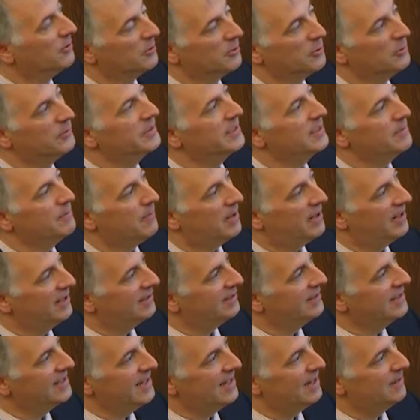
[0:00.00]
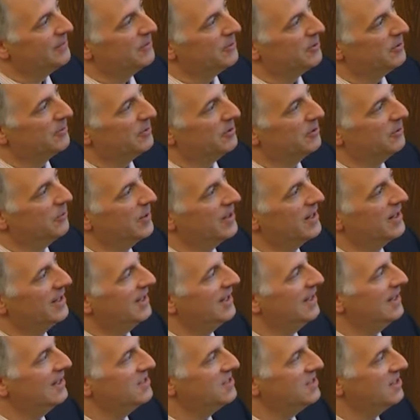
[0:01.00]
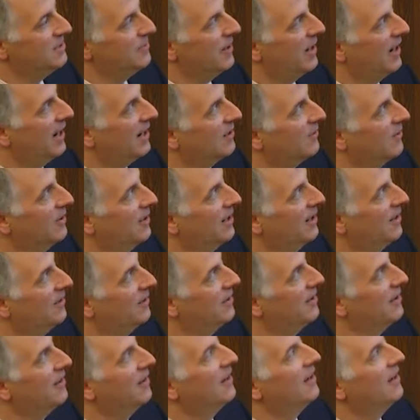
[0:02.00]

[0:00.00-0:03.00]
or only mildly abnormal awake EEG background,